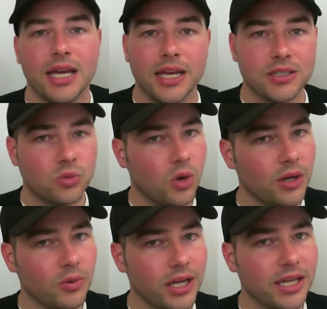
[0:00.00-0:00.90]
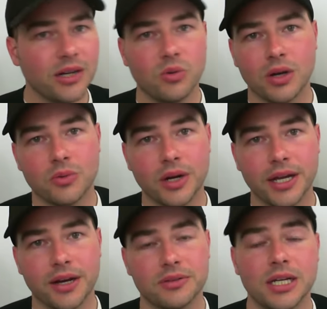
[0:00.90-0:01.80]
It's one way in and one way
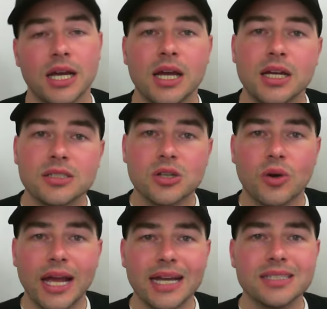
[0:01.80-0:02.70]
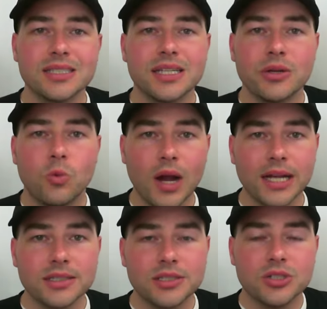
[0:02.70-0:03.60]
out. So as the
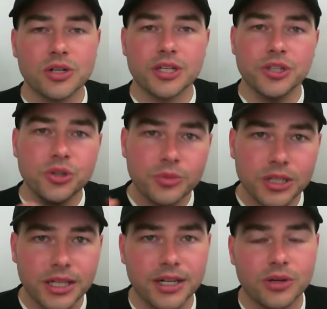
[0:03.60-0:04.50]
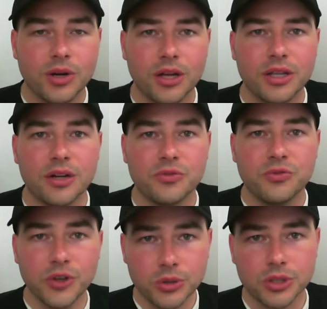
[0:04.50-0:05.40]
waxes start accumulating around that
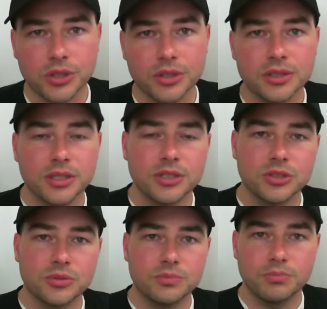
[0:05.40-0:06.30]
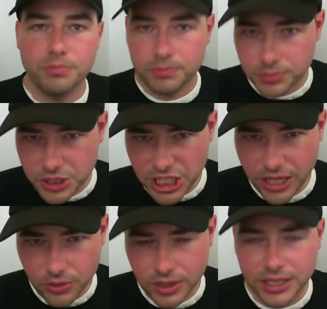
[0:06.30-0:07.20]
filter,
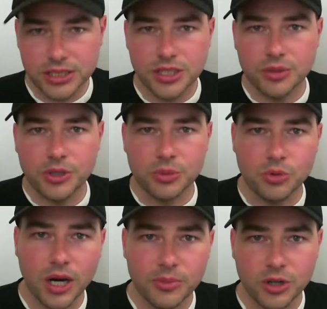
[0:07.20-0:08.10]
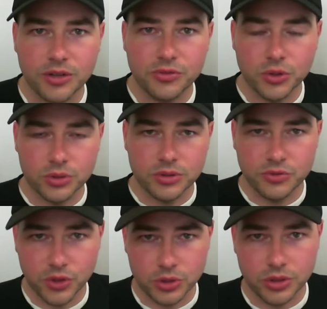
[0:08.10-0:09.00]
generally it's going to be your primary fuel
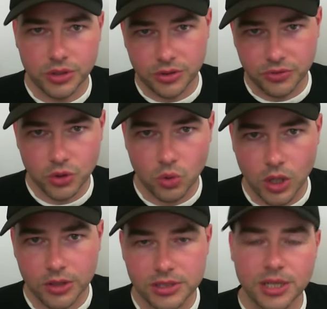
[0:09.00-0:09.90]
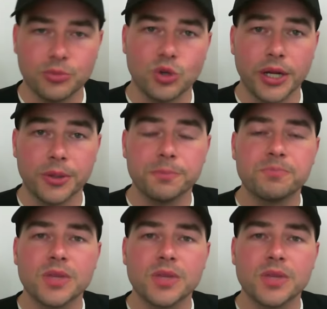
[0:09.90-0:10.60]
filter, your fuel water separator.